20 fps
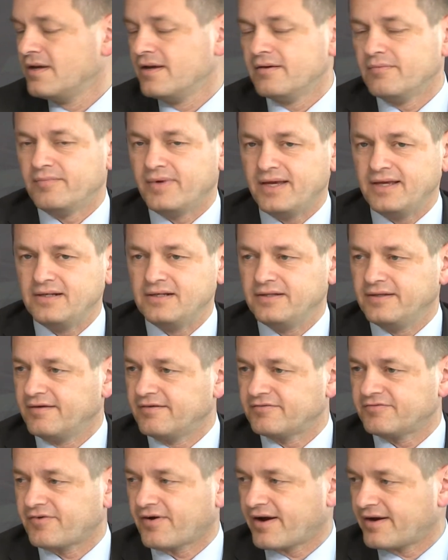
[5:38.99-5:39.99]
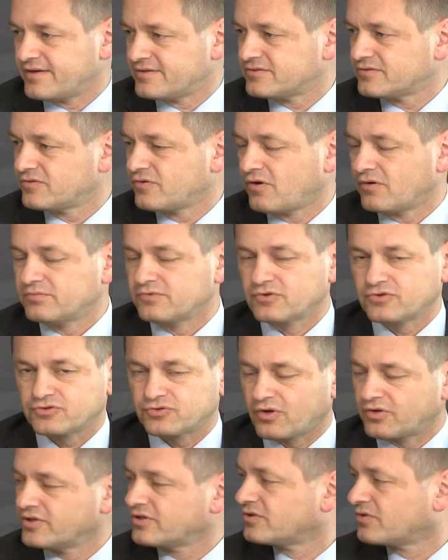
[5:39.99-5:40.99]
mainly as far as
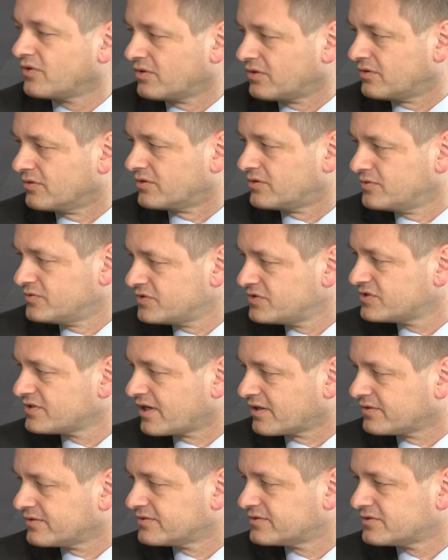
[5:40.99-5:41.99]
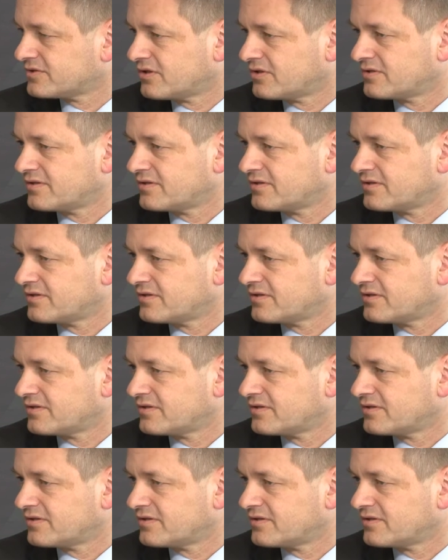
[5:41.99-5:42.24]
chronic total occlusions are concerned.